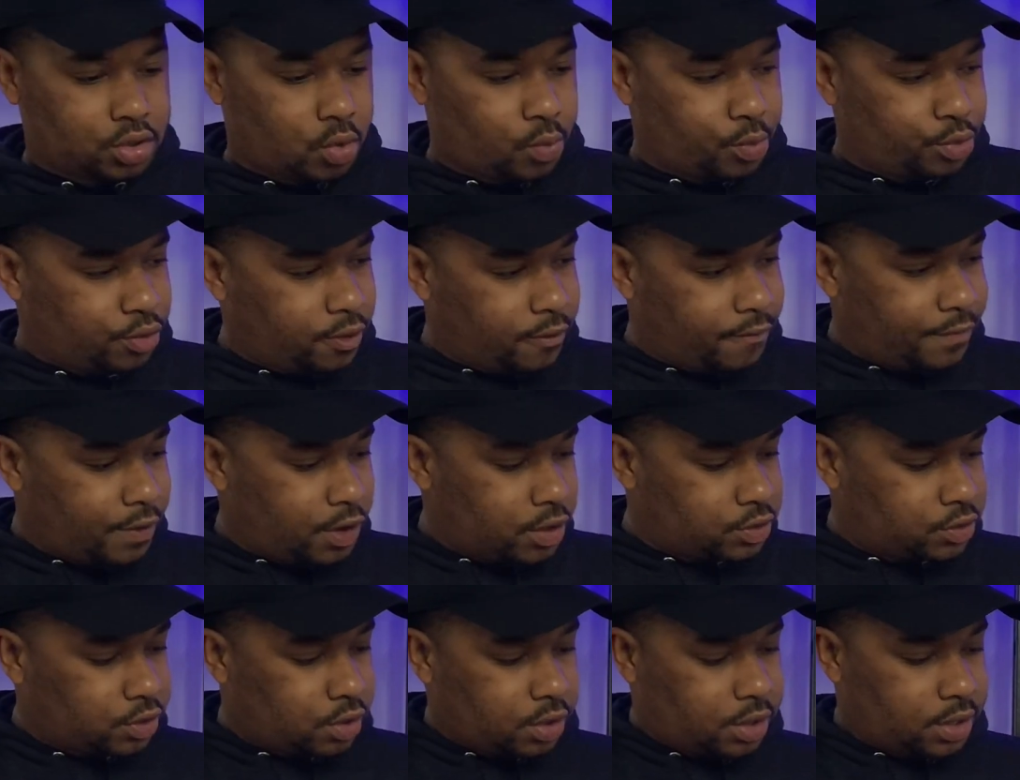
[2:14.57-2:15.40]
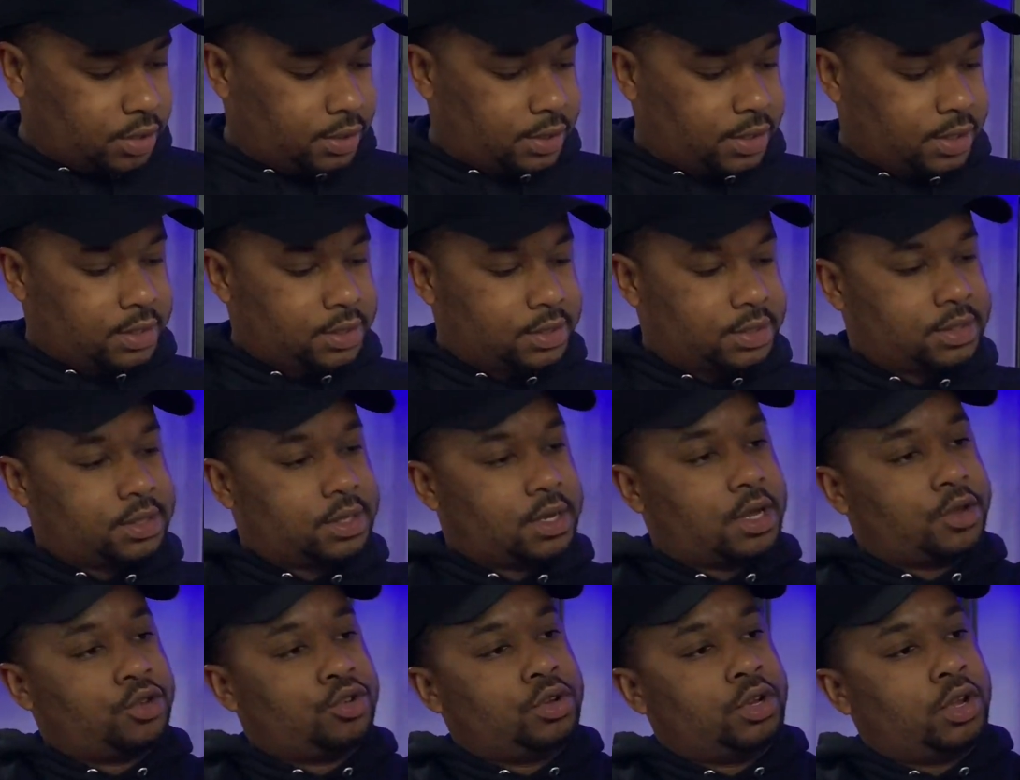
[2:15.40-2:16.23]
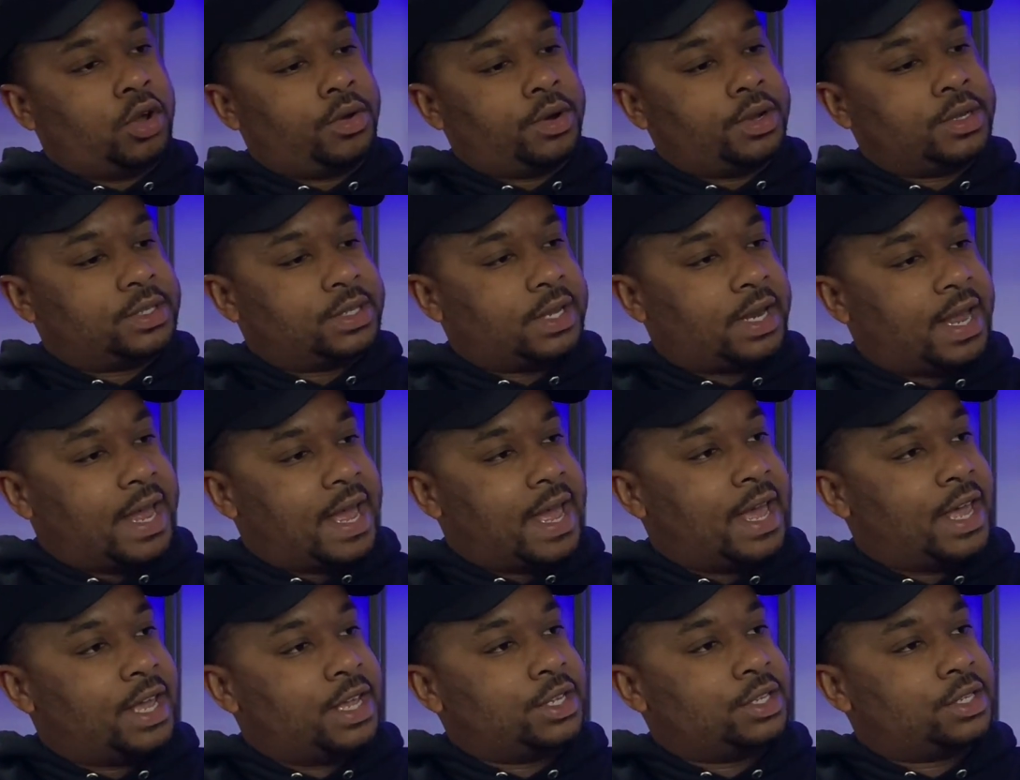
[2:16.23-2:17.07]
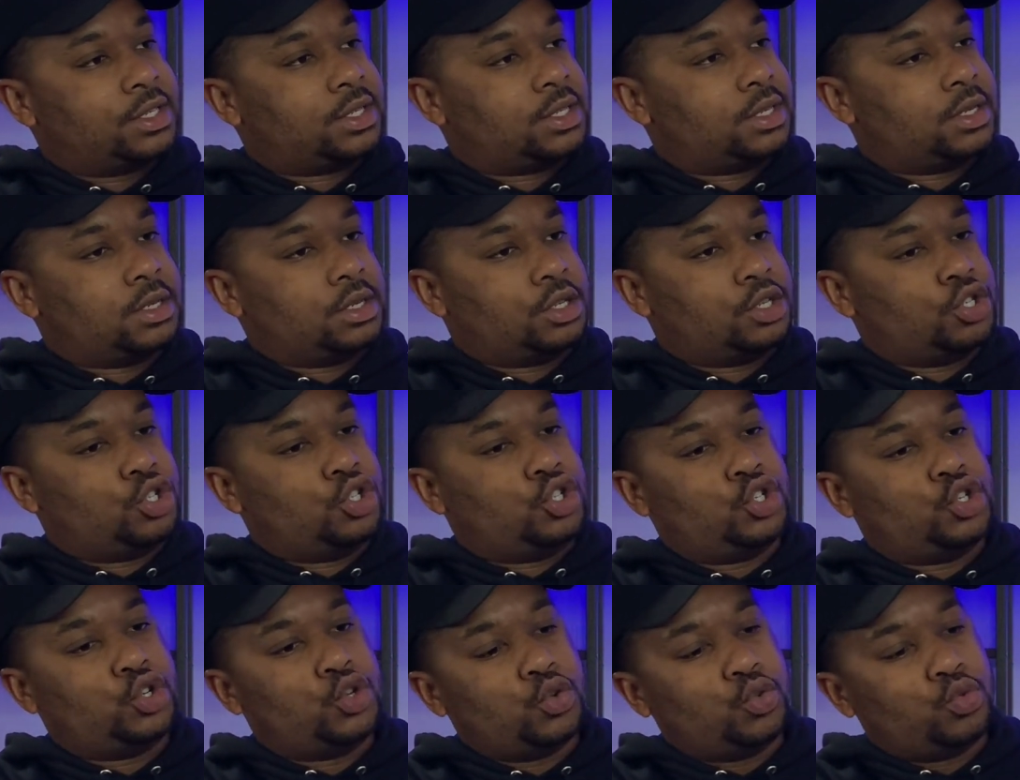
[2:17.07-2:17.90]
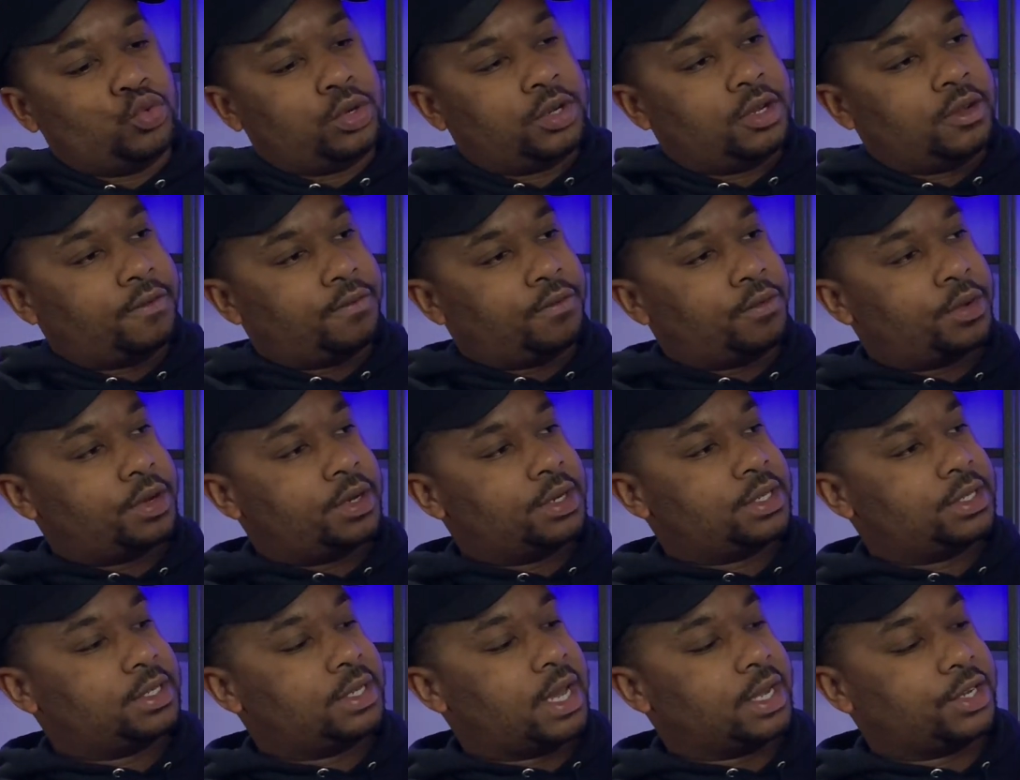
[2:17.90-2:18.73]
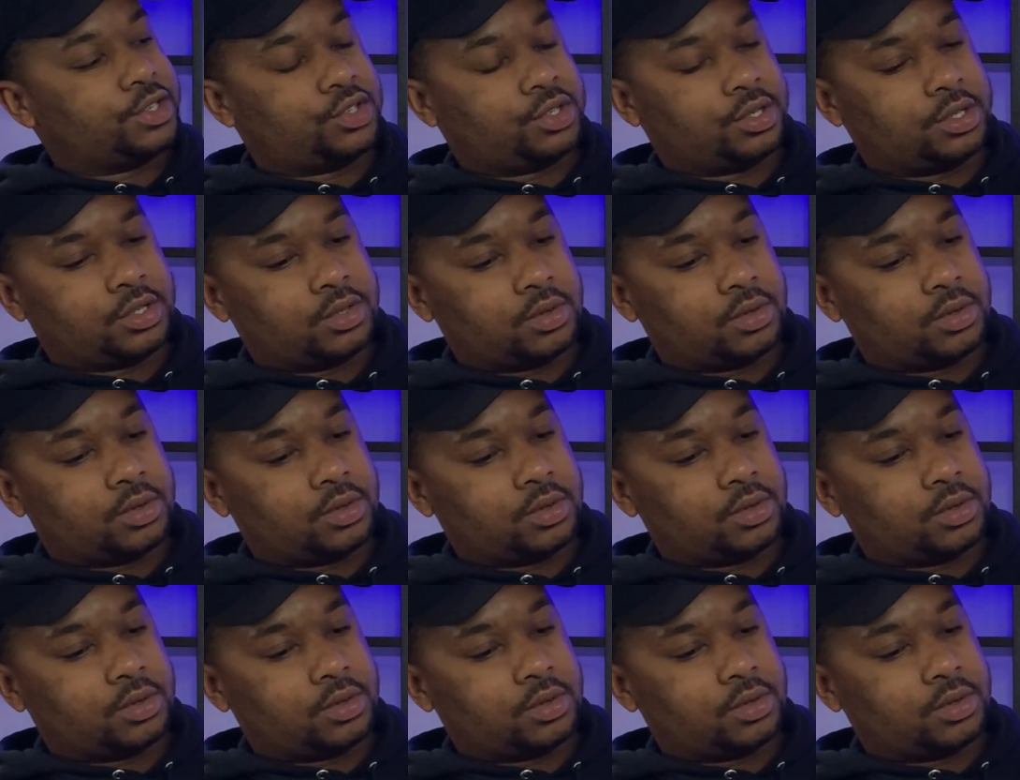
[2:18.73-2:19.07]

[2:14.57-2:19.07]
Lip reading: you first look at this, you notice that it has two different sections.